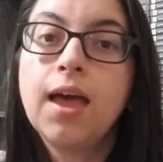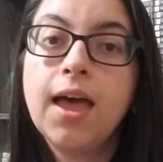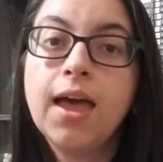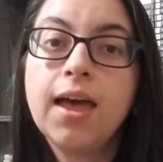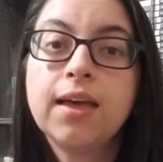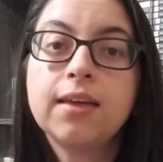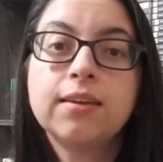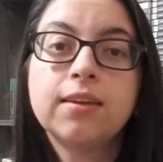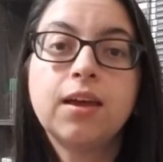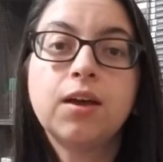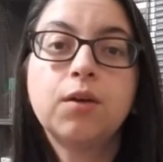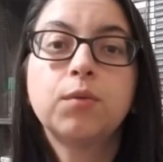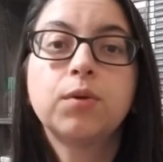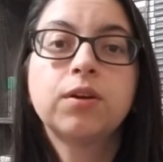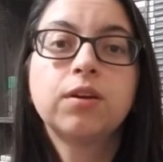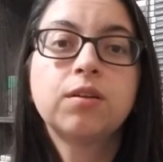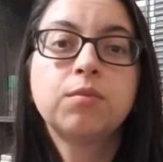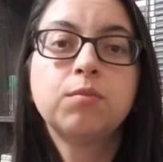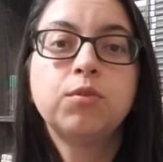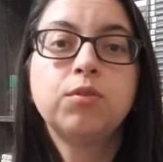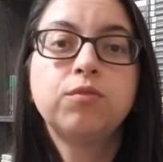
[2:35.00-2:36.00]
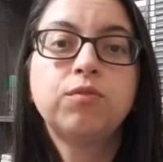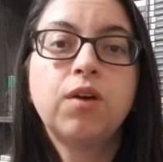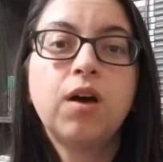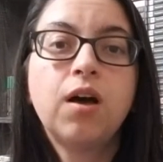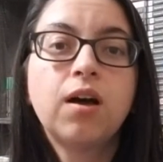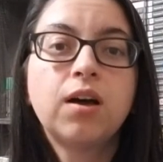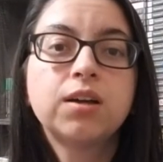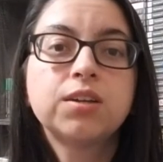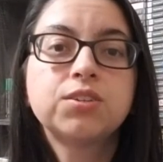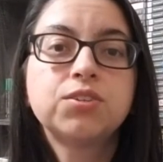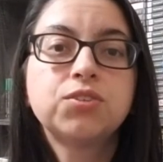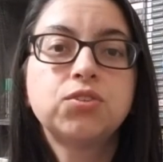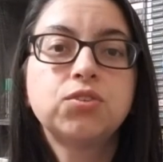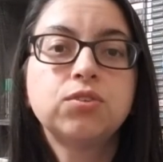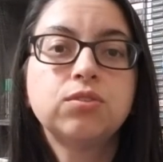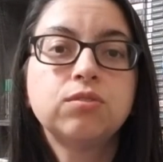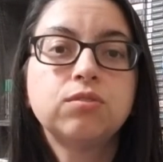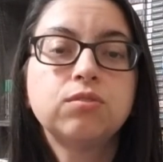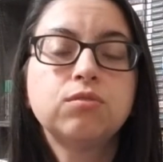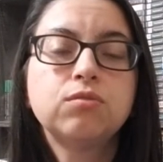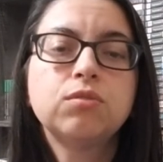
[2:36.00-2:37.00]
And now we're gonna move on
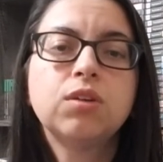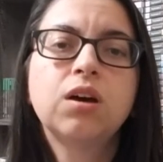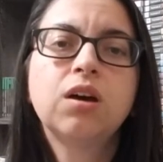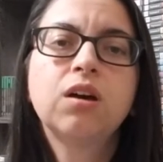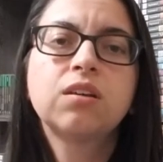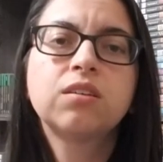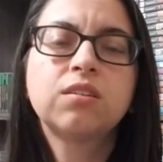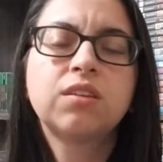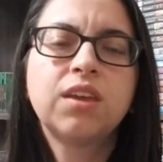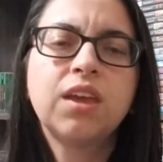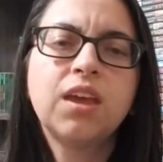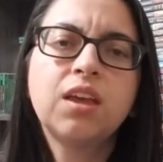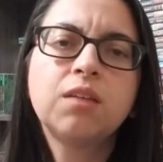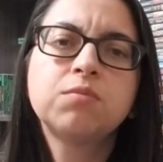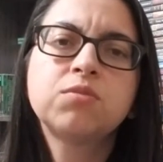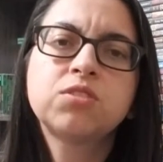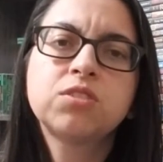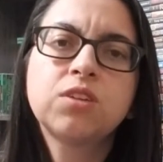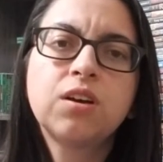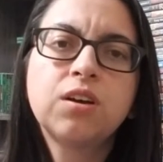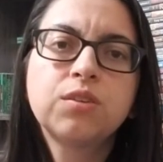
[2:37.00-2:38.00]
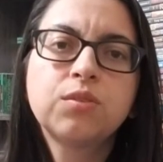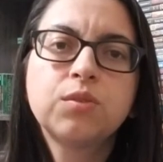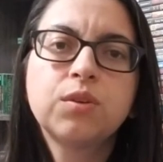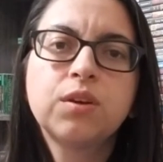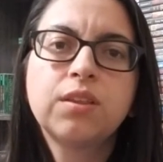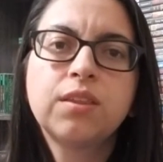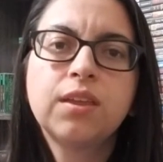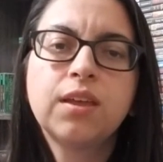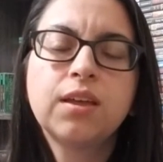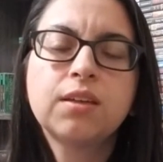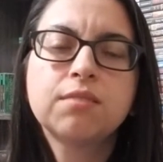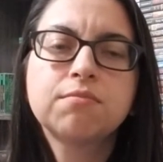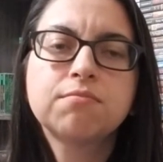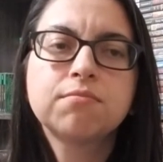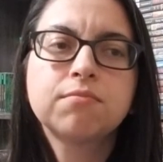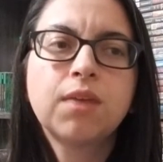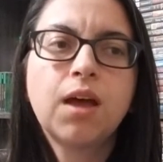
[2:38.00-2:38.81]
to a game genre that